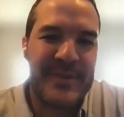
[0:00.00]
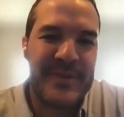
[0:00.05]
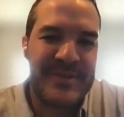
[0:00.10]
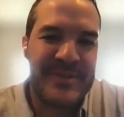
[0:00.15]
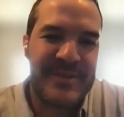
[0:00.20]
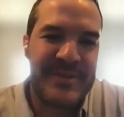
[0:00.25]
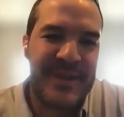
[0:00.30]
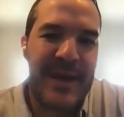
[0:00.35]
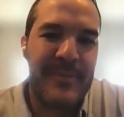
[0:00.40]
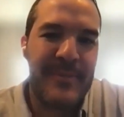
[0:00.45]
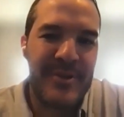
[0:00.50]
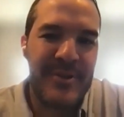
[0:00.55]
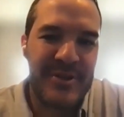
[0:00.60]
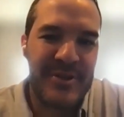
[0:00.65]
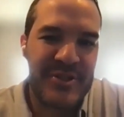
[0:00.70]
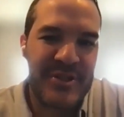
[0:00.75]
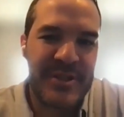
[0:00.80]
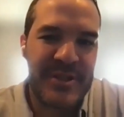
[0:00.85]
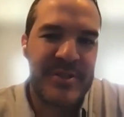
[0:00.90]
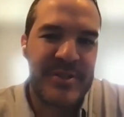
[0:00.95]

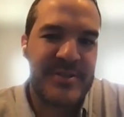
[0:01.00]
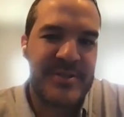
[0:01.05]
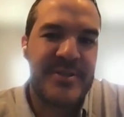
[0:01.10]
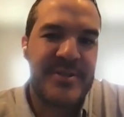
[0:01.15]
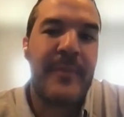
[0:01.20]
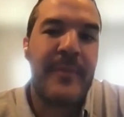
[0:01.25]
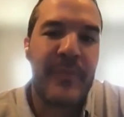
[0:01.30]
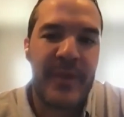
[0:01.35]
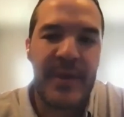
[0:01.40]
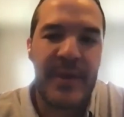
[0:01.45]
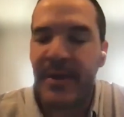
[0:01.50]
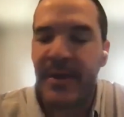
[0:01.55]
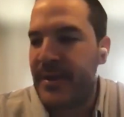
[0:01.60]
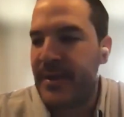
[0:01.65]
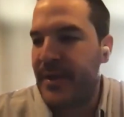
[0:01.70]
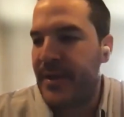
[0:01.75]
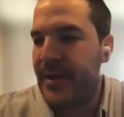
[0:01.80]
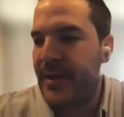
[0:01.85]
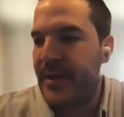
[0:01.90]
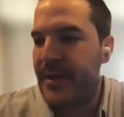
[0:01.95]
establishing something
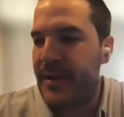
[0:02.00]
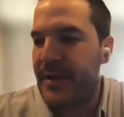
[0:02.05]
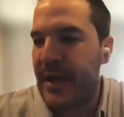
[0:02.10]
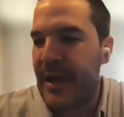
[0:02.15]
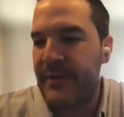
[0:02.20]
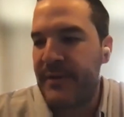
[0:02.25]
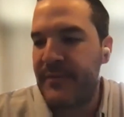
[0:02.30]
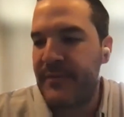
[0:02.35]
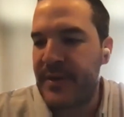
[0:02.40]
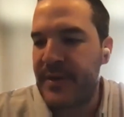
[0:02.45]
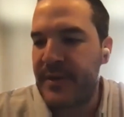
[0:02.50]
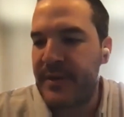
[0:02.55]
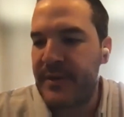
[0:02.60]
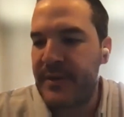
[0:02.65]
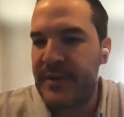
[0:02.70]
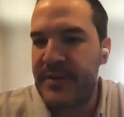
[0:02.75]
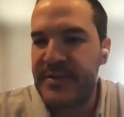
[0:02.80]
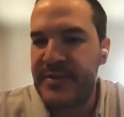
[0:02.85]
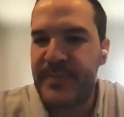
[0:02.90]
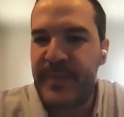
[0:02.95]
and
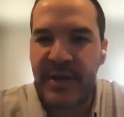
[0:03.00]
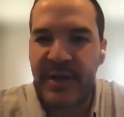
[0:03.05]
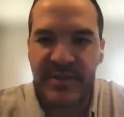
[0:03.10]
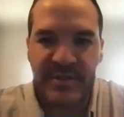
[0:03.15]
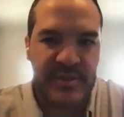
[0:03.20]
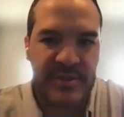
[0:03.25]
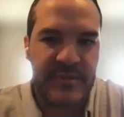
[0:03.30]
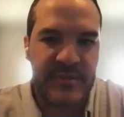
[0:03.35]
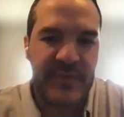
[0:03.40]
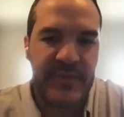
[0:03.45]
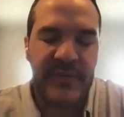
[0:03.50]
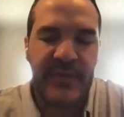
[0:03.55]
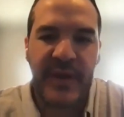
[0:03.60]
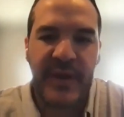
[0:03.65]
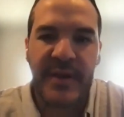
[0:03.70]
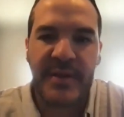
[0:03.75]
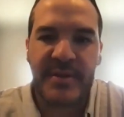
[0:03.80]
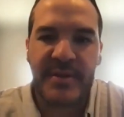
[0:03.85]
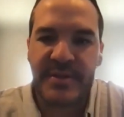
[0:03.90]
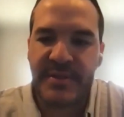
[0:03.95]
having its positive
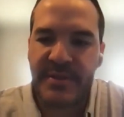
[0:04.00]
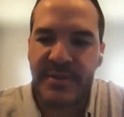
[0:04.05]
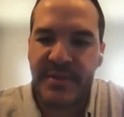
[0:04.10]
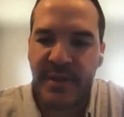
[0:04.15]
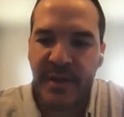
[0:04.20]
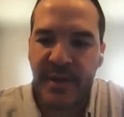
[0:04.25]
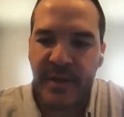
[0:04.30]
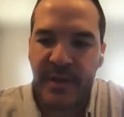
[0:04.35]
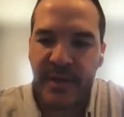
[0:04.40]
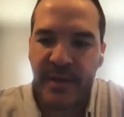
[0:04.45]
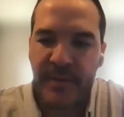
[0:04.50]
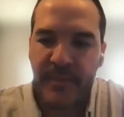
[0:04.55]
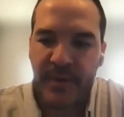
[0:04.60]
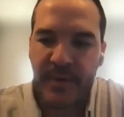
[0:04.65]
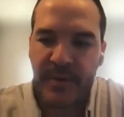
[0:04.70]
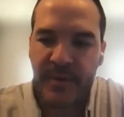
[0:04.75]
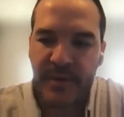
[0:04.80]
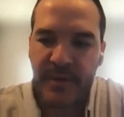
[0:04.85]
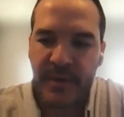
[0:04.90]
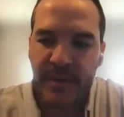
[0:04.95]
effects
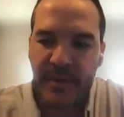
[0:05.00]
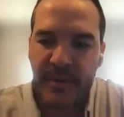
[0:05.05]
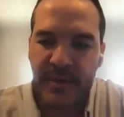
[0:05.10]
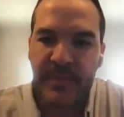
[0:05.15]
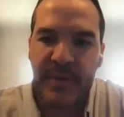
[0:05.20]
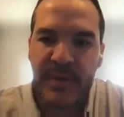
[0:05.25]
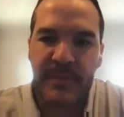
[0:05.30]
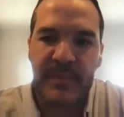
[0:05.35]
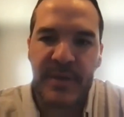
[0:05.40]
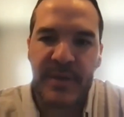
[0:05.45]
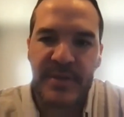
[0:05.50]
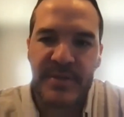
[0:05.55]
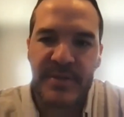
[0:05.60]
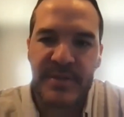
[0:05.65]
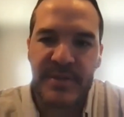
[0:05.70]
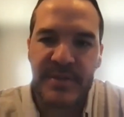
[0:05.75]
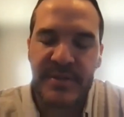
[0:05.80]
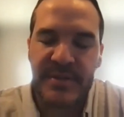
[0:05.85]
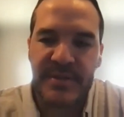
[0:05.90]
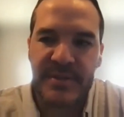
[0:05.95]
on a big
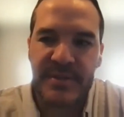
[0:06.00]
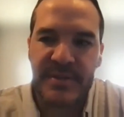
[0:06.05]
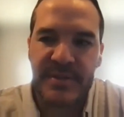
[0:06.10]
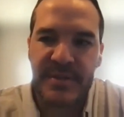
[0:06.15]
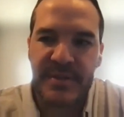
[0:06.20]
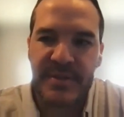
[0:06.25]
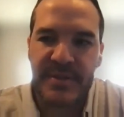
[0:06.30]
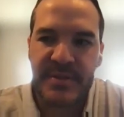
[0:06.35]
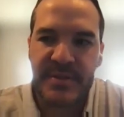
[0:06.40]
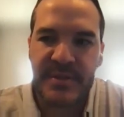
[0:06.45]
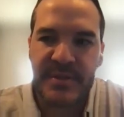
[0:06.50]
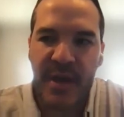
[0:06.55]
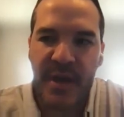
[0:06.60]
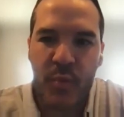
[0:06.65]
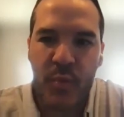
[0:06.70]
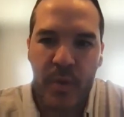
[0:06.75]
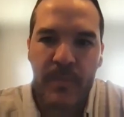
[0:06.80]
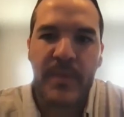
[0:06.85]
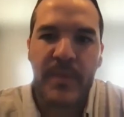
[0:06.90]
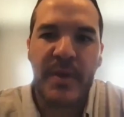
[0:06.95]
basis is kind
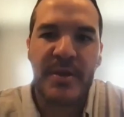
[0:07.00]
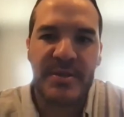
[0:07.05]
of what